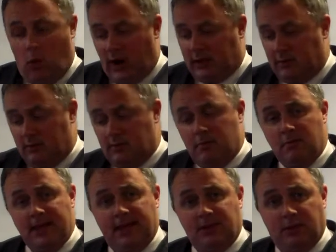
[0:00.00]
what
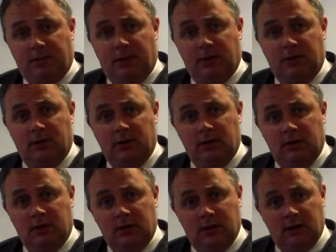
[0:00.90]
makes up
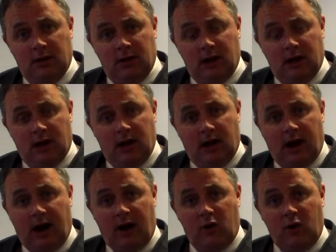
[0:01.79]

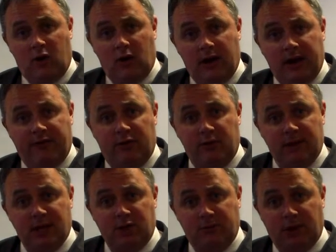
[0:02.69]
our
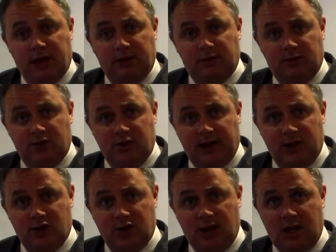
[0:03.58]
information product
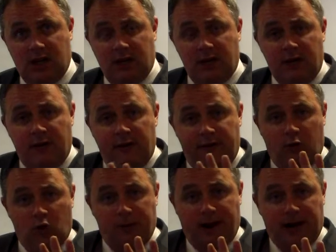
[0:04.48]
strategy?
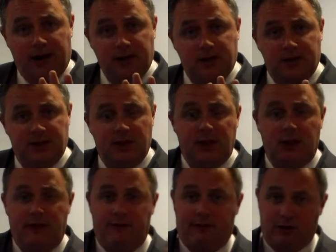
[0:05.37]
4 parts.
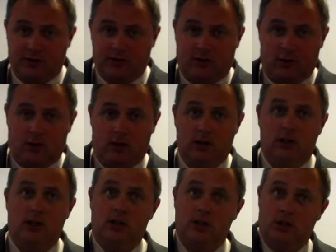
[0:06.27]
First of all,
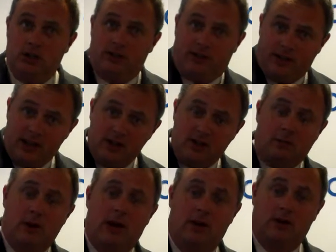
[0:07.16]
to define
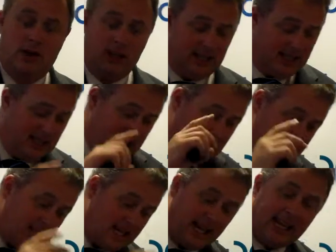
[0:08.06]
your product.
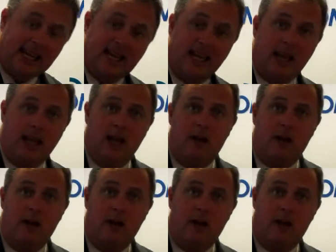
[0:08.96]
Secondly,